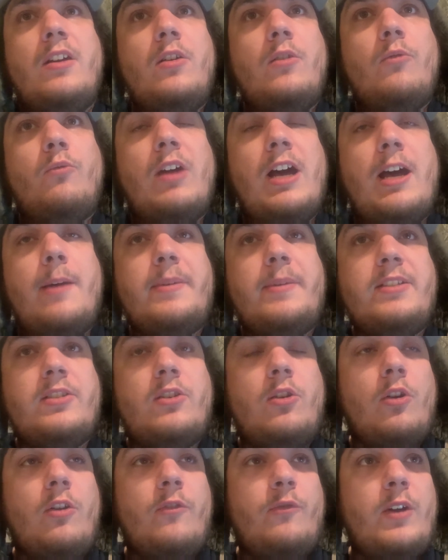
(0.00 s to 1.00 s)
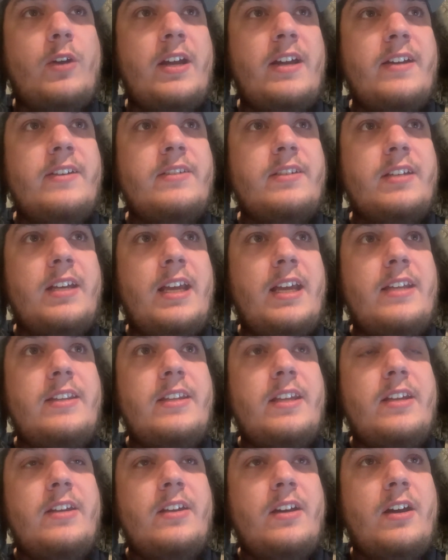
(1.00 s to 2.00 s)
Robbie's girlfriend.
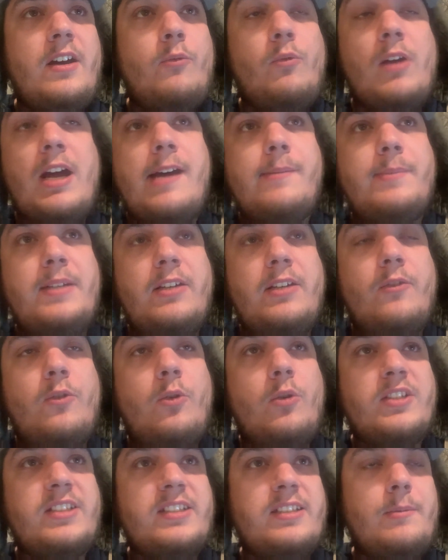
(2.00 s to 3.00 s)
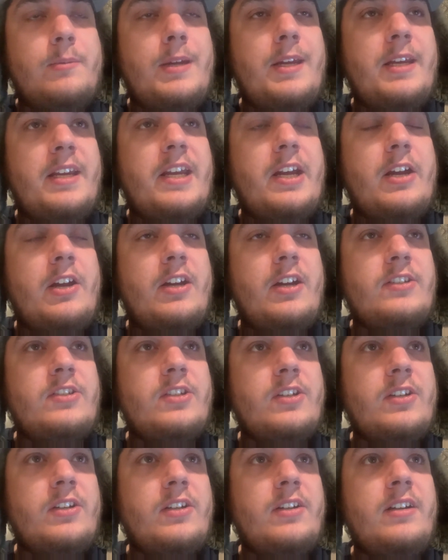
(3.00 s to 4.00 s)
And then uh, Robbie, of course, is the main
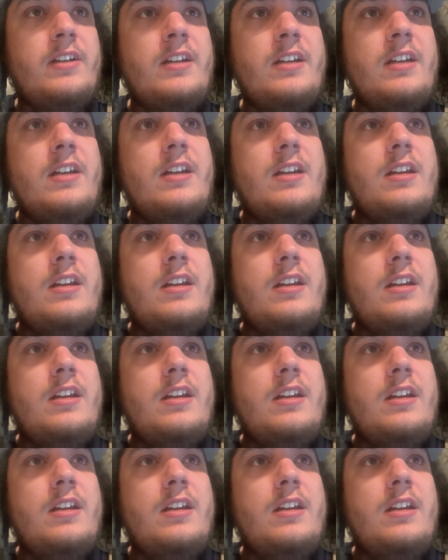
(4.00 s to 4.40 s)
character.